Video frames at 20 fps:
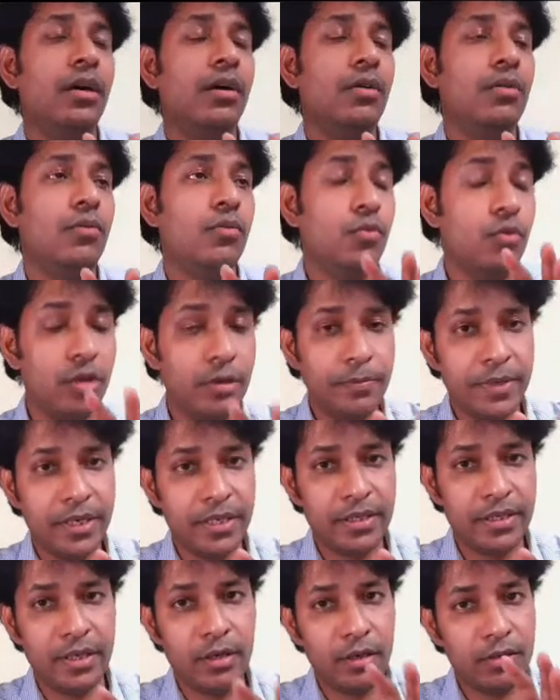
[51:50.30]
WordPress,
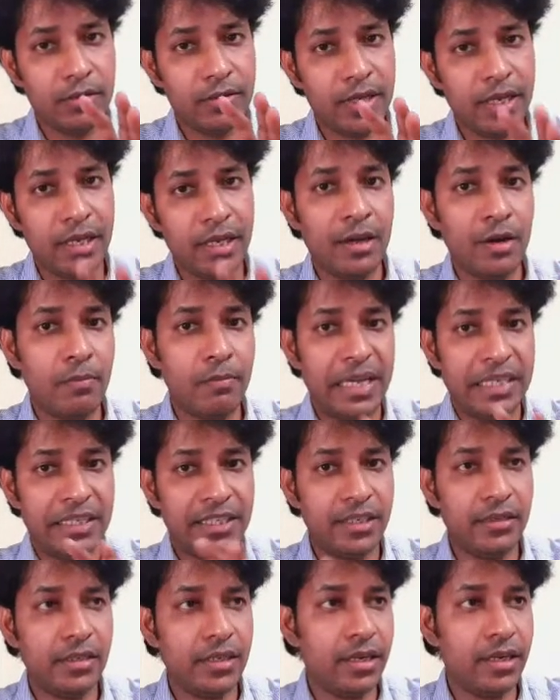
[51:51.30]
they also allow
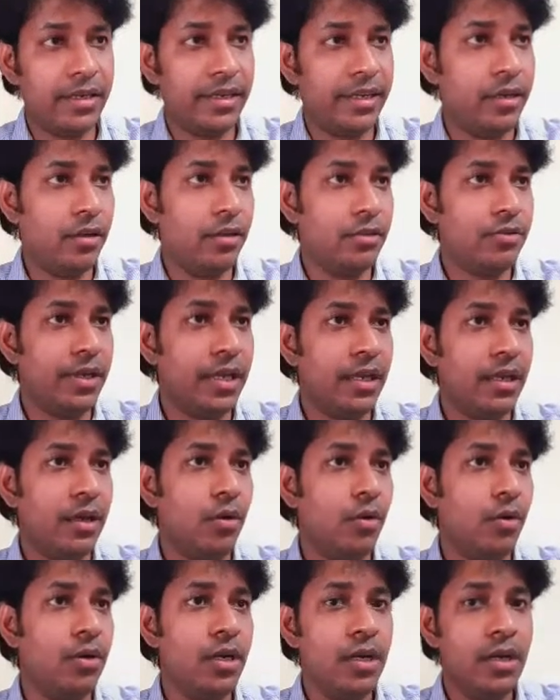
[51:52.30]
Magenta, they also
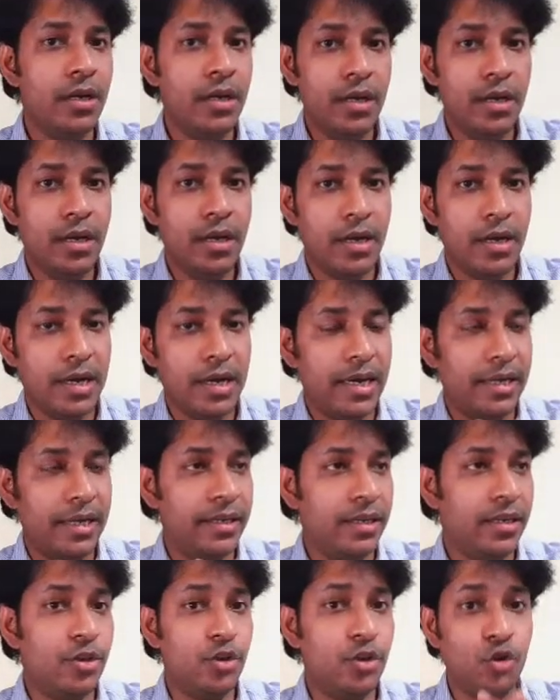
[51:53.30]
allow other
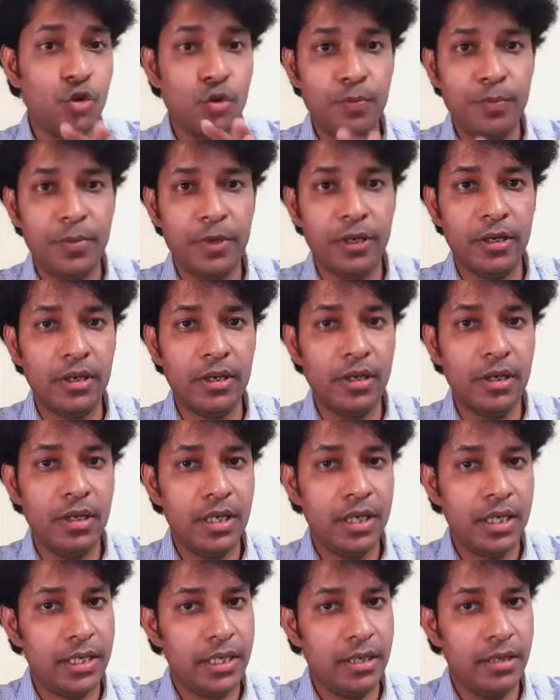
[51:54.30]
Drupal,
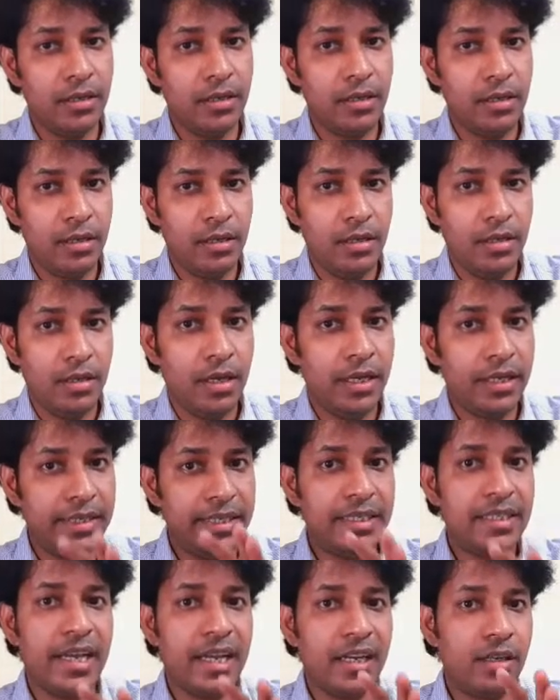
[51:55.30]
this kind
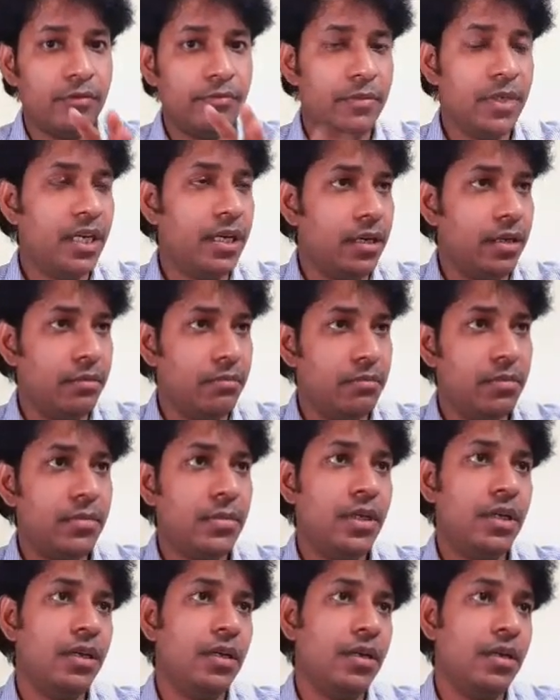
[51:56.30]
of
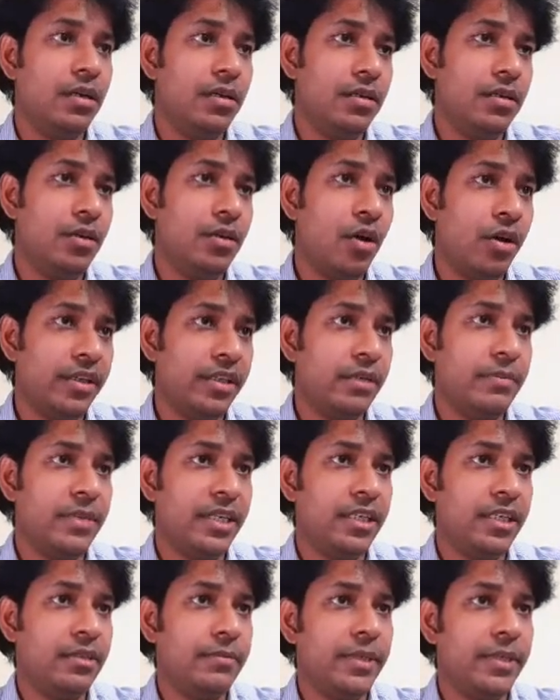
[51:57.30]
content
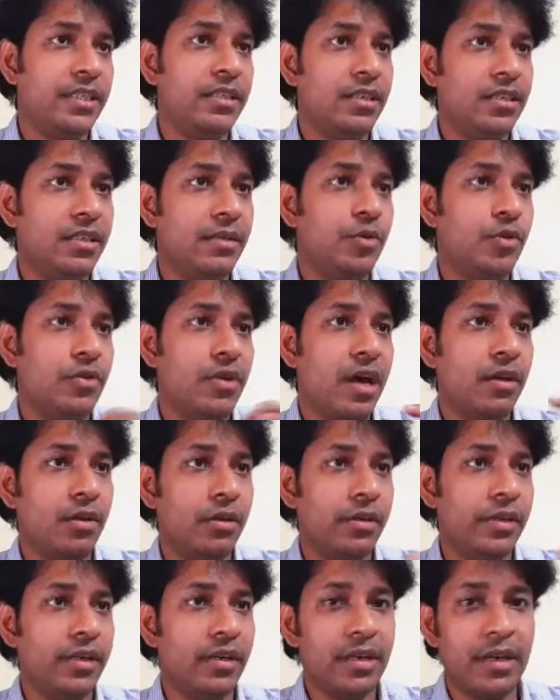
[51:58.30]
management system to run on
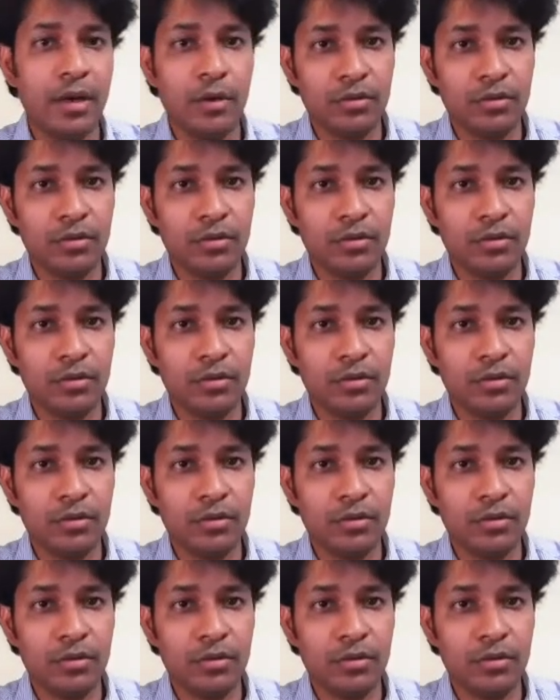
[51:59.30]
their cloud